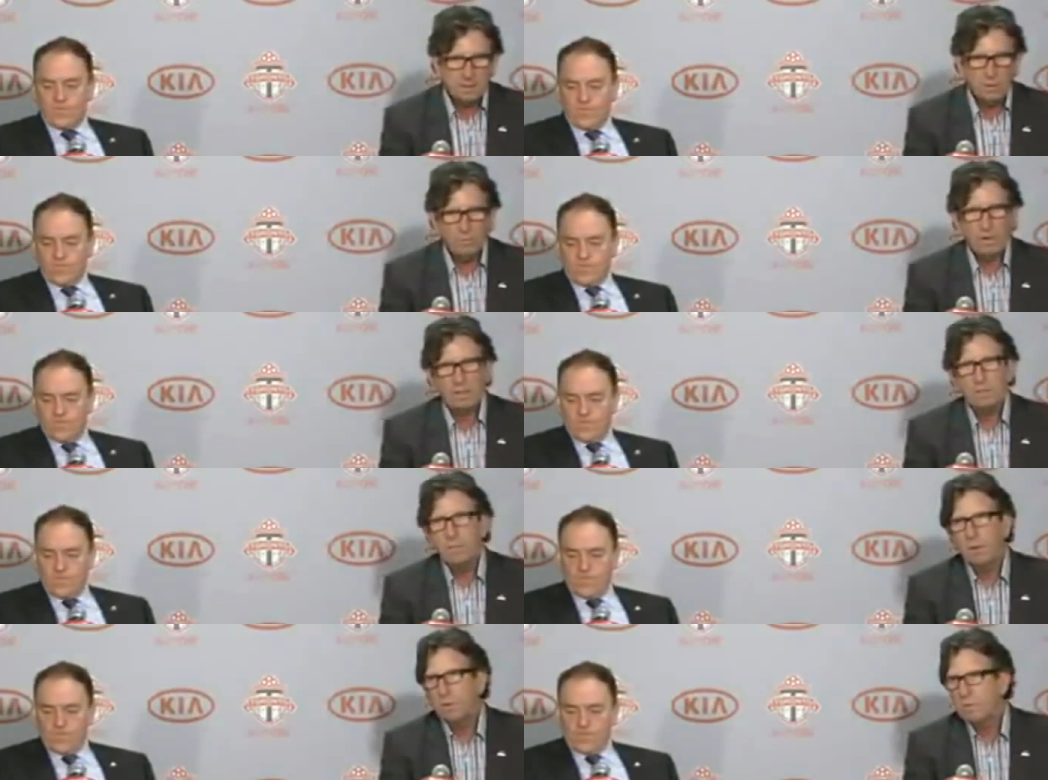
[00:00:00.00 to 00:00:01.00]

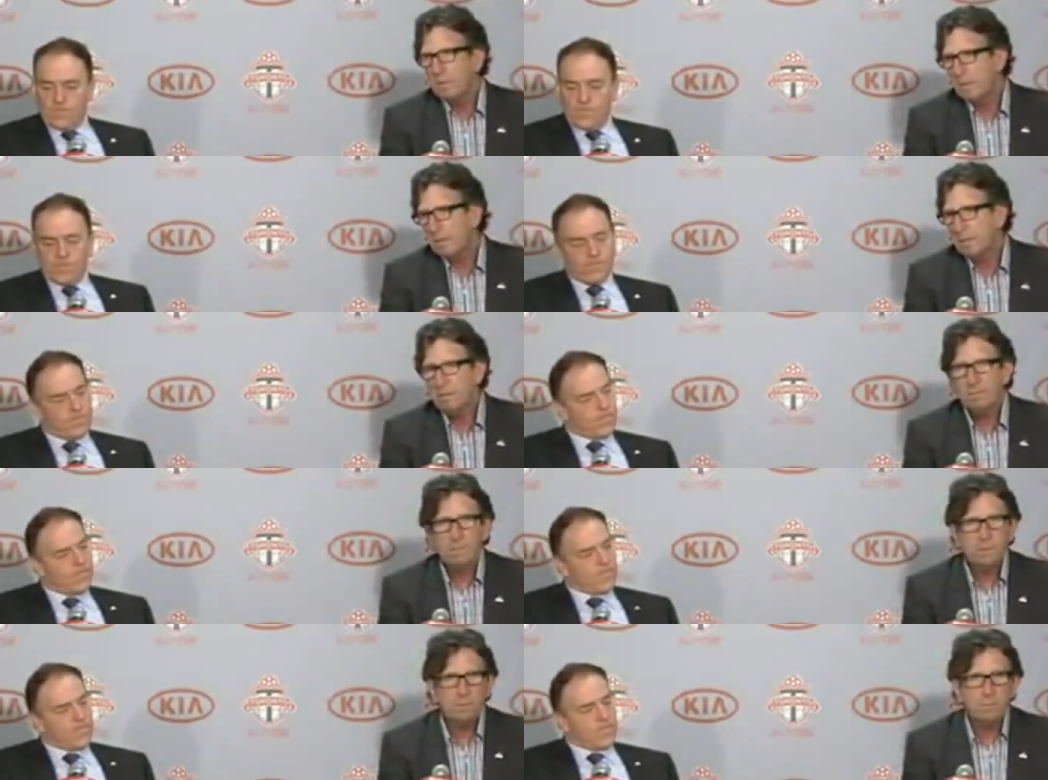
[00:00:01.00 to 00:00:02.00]
Speaker 1: overexposed, then
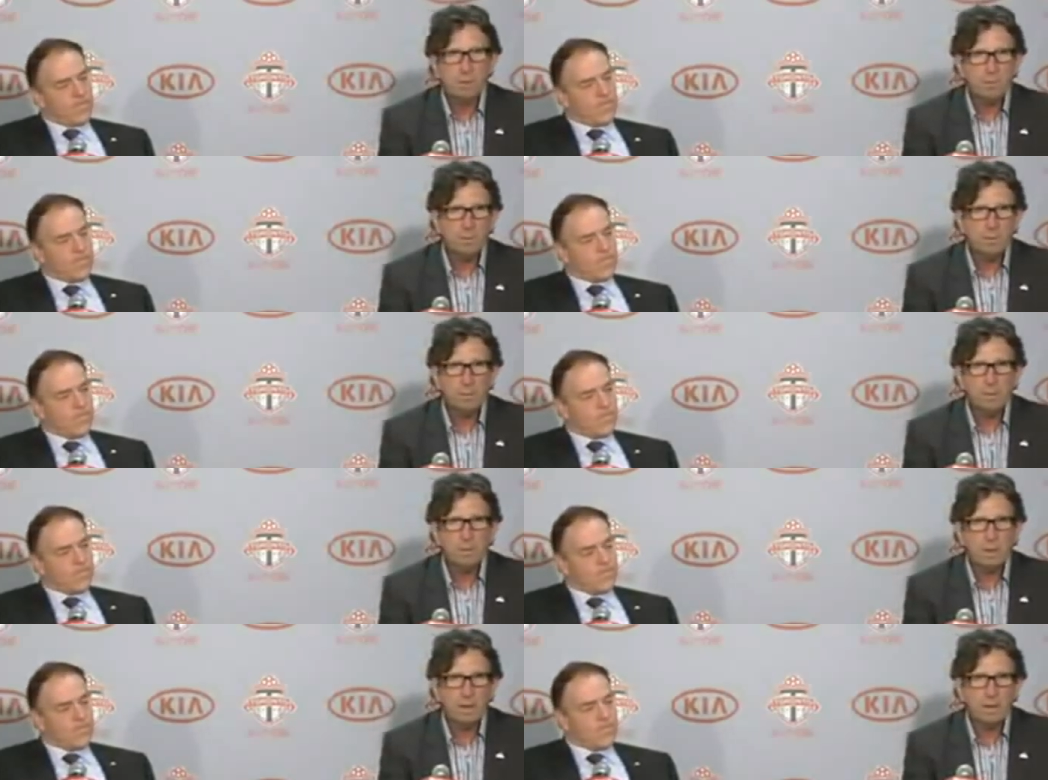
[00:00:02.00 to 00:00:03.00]
you're probably going to be
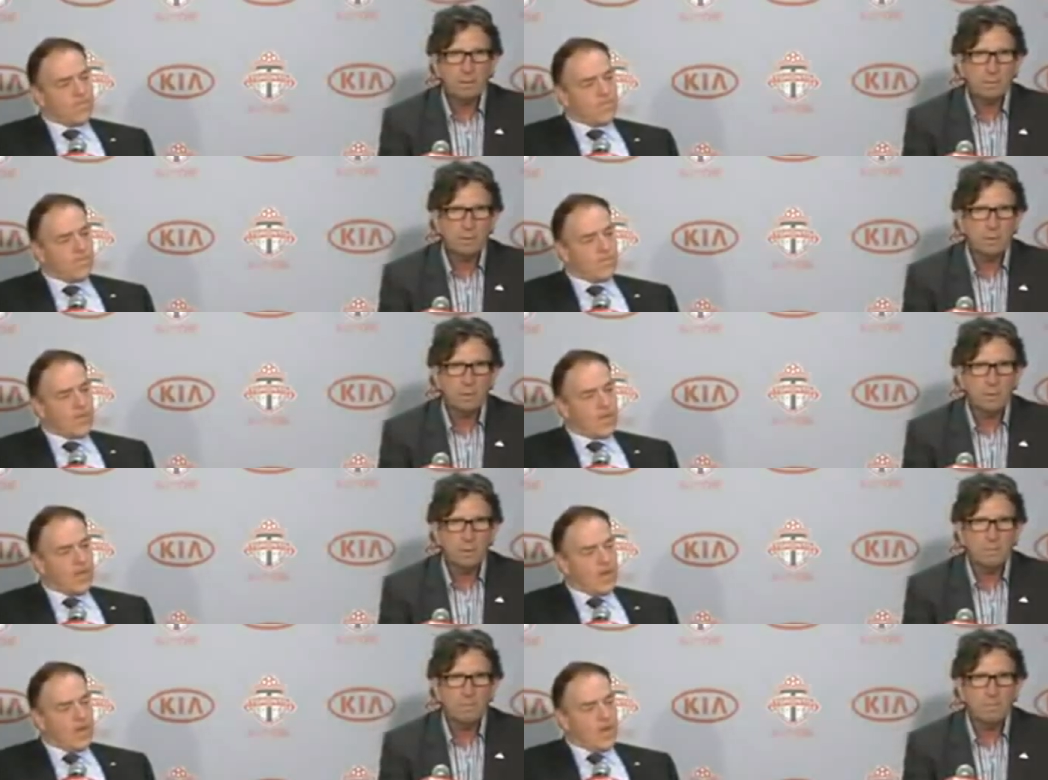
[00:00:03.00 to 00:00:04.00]
okay. So
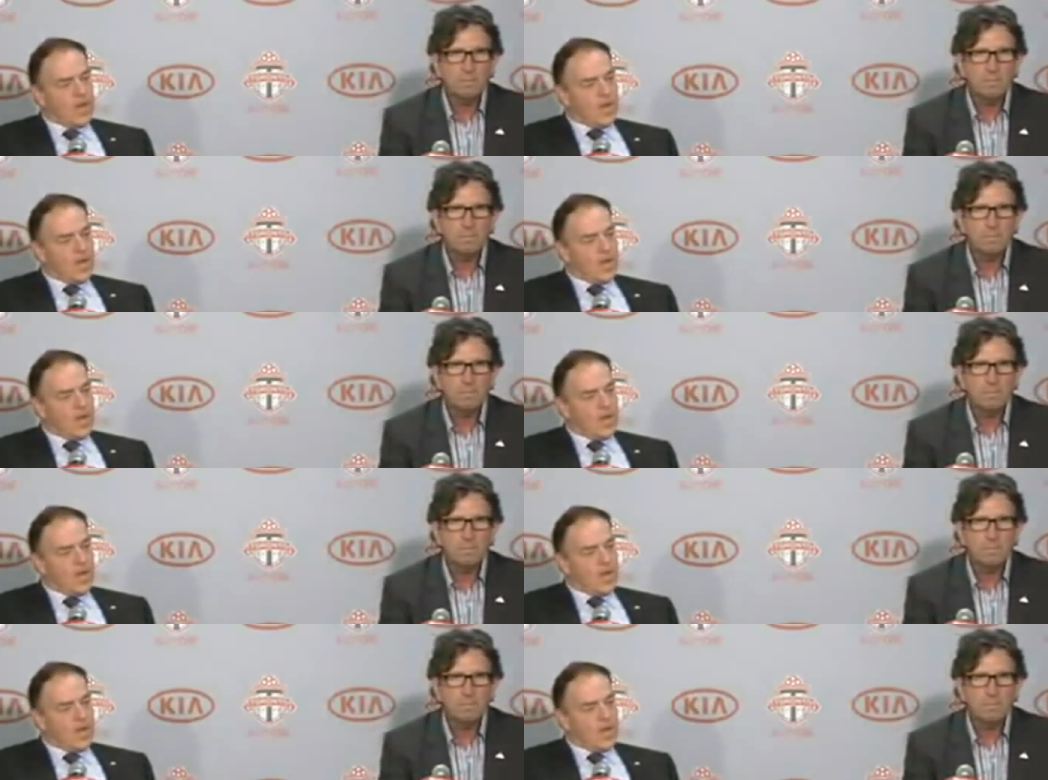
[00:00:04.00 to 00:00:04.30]
um,